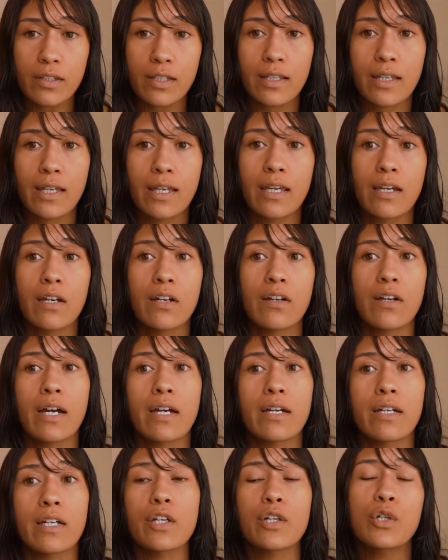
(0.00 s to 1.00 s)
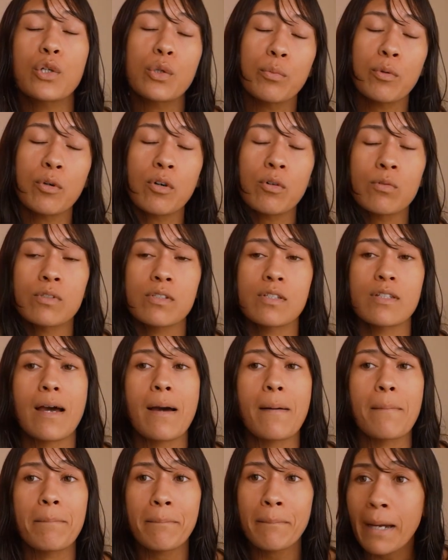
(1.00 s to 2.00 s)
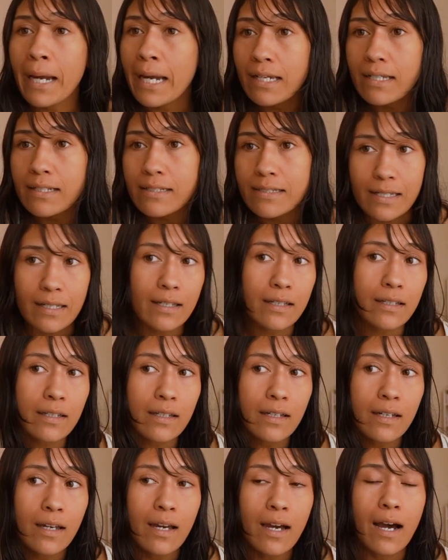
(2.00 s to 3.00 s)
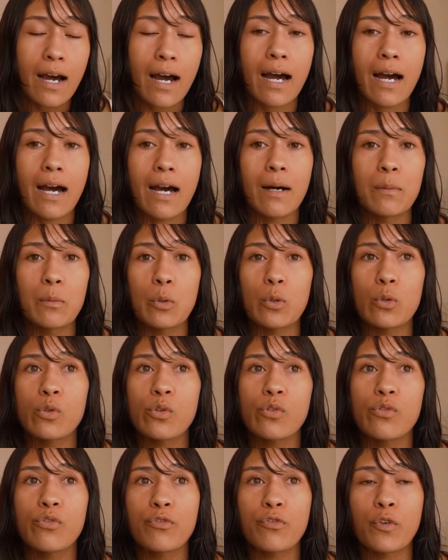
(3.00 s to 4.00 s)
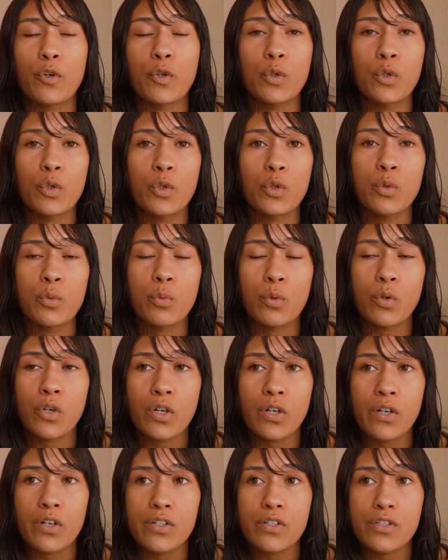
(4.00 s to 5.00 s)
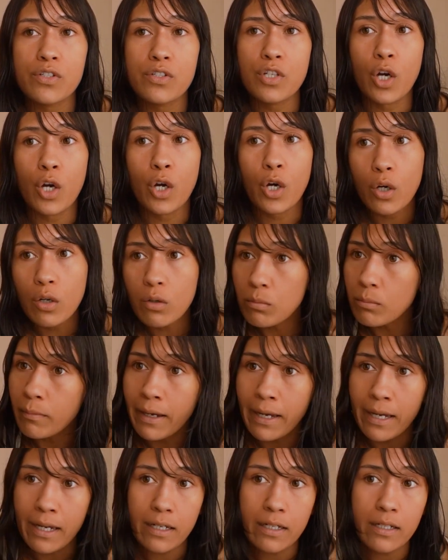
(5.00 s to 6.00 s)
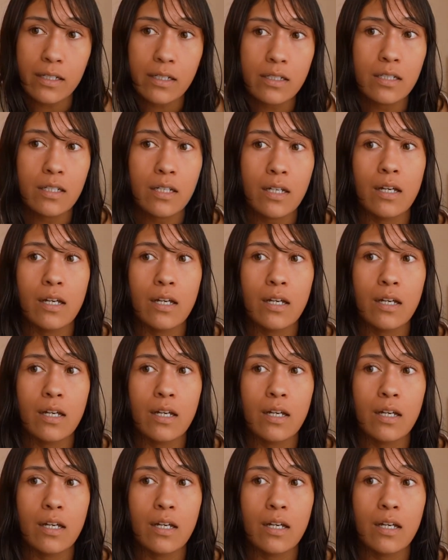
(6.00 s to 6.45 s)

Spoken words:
The care at Ekubo was amazing. All the food was homemade.